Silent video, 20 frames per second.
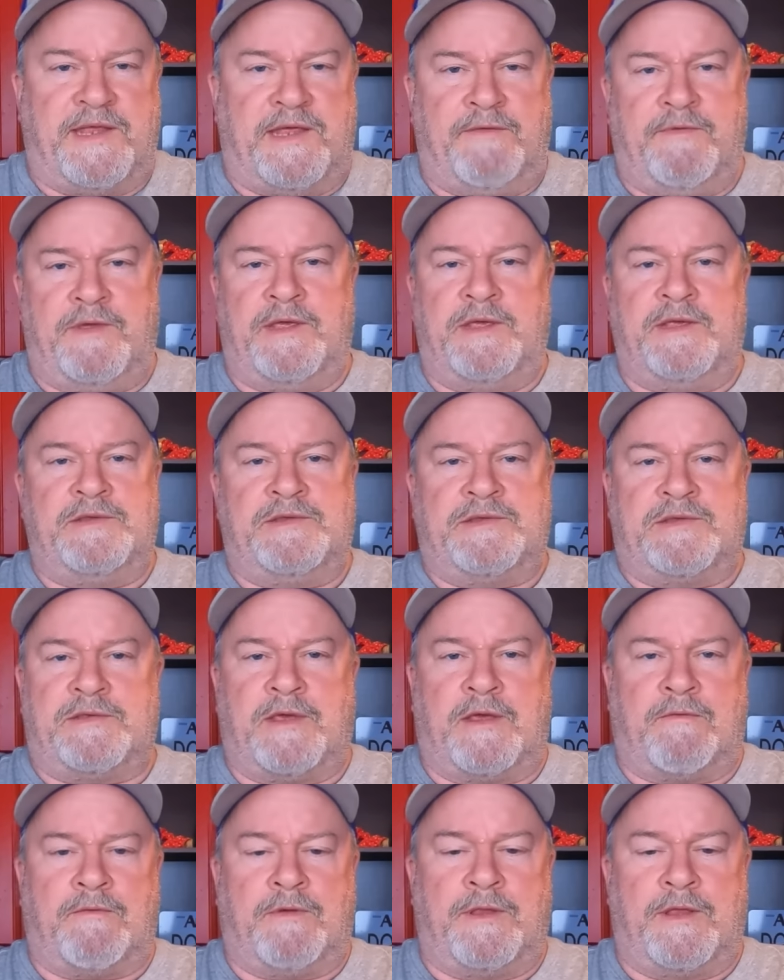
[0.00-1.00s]
T Vs,
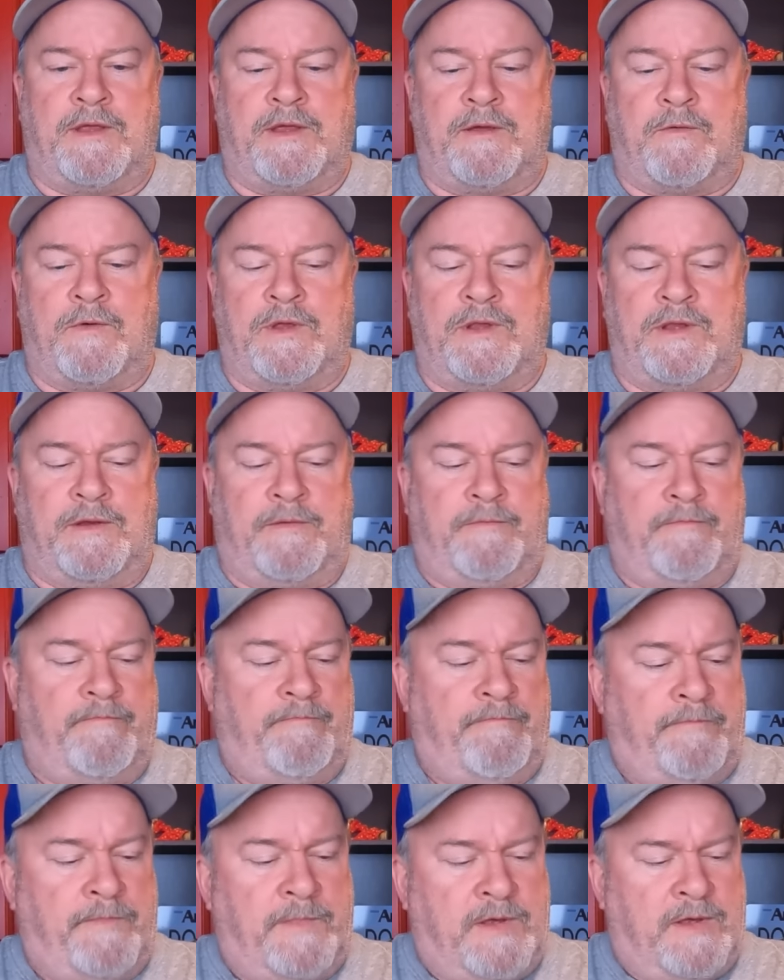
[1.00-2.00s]
everything with it.
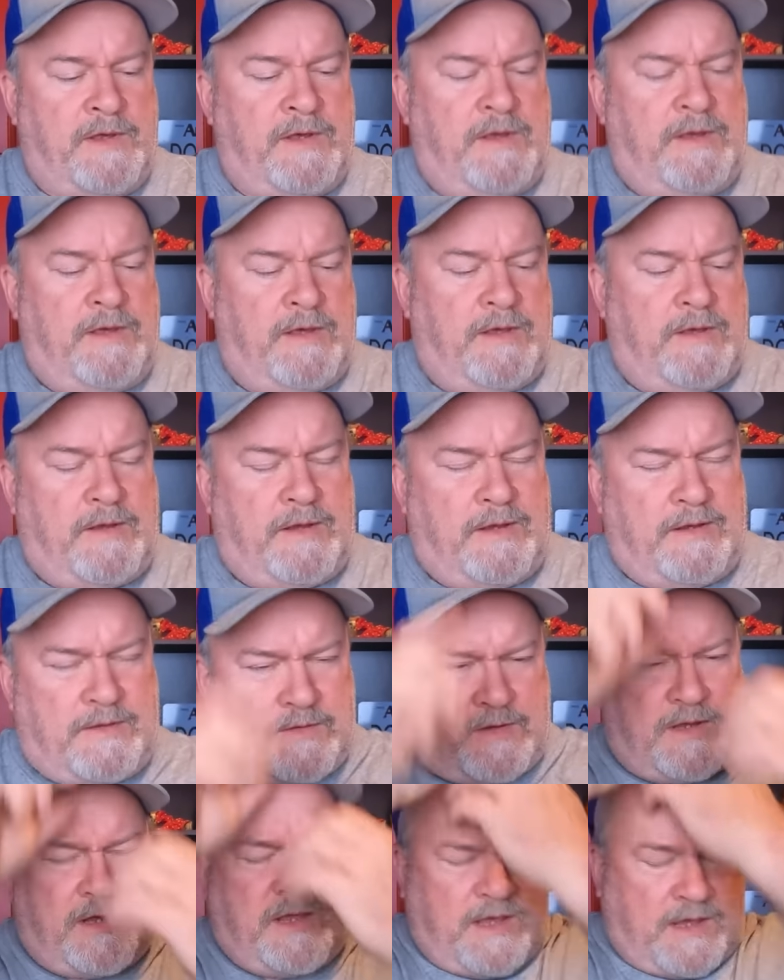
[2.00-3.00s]

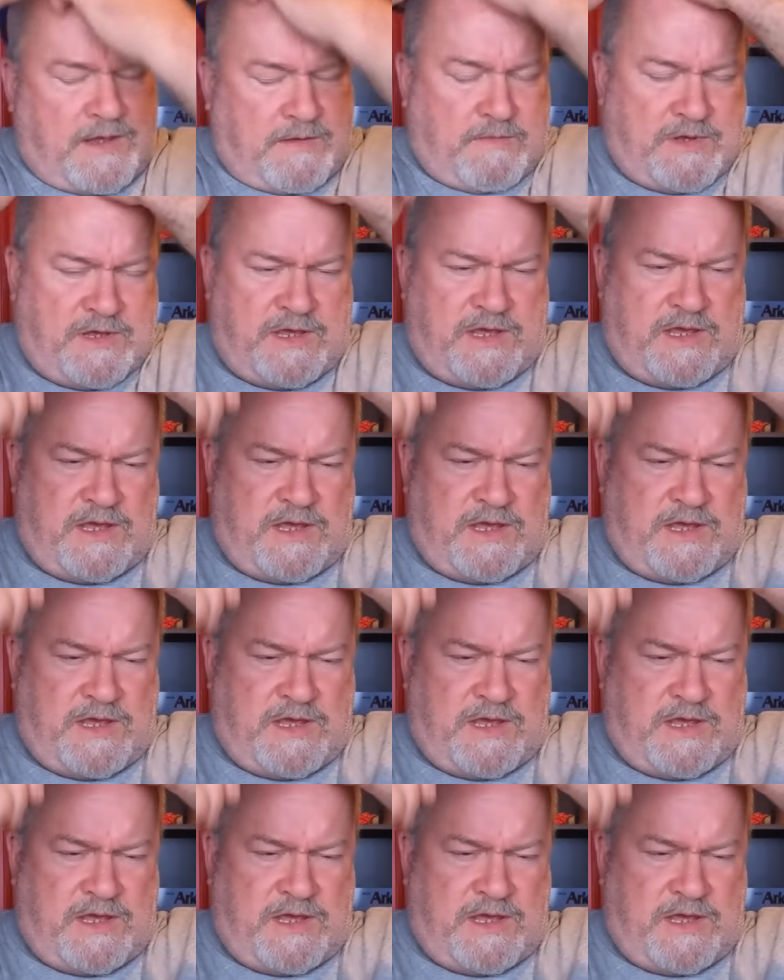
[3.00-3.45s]
Heck, my